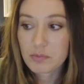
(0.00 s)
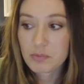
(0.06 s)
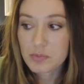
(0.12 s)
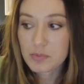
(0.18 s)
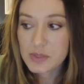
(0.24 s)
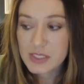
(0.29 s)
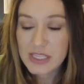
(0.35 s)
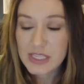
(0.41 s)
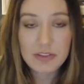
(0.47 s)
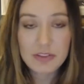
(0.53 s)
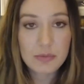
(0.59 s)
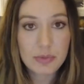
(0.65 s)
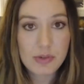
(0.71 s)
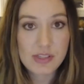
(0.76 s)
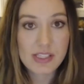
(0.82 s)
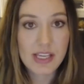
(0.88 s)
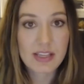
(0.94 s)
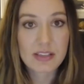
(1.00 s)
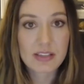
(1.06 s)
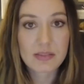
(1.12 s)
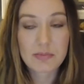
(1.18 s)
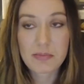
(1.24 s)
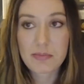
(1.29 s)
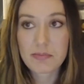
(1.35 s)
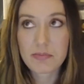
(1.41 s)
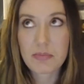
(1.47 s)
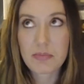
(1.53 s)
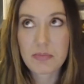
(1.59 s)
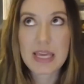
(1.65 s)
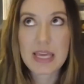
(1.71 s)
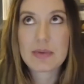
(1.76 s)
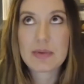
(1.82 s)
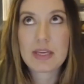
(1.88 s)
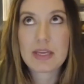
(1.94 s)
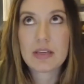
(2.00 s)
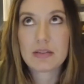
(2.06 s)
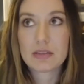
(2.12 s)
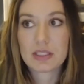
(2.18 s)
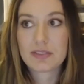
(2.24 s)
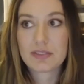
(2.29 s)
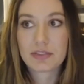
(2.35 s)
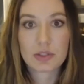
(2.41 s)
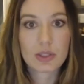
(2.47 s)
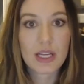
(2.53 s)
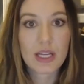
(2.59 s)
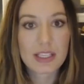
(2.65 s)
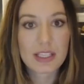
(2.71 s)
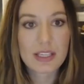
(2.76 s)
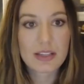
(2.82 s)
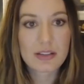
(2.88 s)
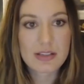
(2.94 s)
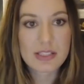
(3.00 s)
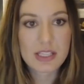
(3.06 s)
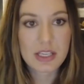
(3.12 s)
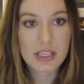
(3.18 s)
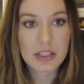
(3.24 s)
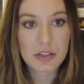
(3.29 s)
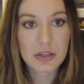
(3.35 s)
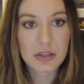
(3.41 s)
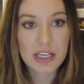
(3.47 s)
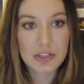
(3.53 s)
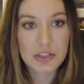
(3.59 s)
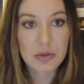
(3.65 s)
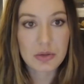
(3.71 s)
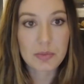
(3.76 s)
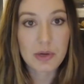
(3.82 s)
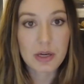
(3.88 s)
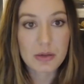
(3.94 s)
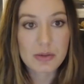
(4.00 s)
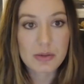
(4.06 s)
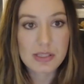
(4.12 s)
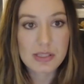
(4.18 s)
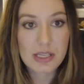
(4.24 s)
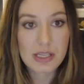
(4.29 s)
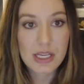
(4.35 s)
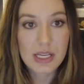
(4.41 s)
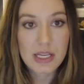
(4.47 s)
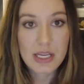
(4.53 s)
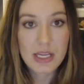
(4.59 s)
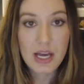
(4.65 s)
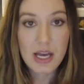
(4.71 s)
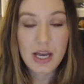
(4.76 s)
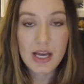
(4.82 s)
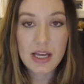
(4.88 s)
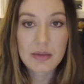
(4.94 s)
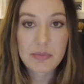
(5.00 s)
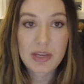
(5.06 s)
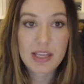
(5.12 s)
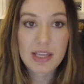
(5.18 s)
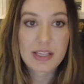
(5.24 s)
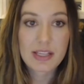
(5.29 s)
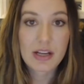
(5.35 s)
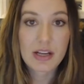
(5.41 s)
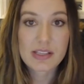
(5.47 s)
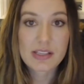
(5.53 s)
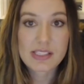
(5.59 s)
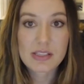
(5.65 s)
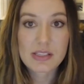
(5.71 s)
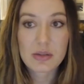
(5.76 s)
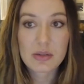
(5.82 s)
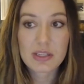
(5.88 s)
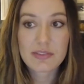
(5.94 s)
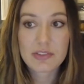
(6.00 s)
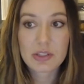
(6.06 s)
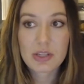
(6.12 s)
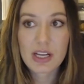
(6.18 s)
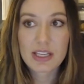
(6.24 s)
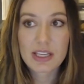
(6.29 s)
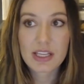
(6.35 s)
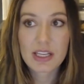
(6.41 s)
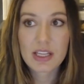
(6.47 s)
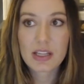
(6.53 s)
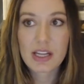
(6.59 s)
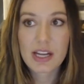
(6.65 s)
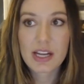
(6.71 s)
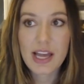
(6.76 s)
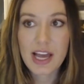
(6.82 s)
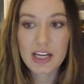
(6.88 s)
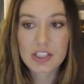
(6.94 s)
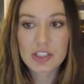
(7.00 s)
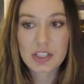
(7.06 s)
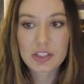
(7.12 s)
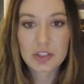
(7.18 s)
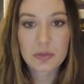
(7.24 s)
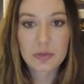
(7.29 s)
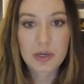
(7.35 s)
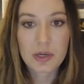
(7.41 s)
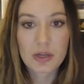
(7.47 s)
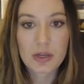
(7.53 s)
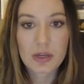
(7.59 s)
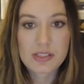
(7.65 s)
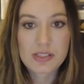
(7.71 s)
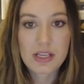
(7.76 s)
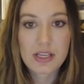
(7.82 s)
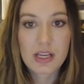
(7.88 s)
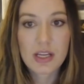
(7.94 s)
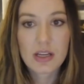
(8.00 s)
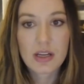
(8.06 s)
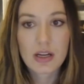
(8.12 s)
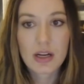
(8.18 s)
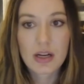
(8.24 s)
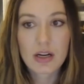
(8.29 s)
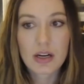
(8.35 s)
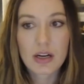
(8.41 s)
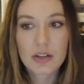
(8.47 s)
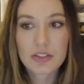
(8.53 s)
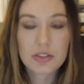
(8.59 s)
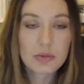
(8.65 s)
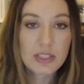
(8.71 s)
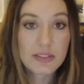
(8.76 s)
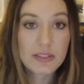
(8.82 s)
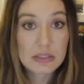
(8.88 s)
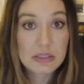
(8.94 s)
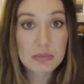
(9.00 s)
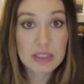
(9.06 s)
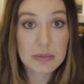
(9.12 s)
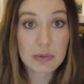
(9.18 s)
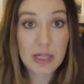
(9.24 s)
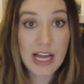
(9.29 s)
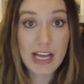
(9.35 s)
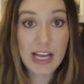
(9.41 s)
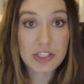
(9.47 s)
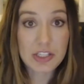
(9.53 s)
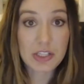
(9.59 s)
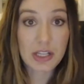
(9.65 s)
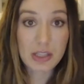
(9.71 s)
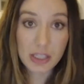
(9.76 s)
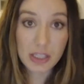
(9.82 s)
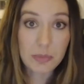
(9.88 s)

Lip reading: 7% maybe, if you're lucky, are seeing your actual posts. And then also, if you're not getting a lot of action on your posts, are you giving people action on their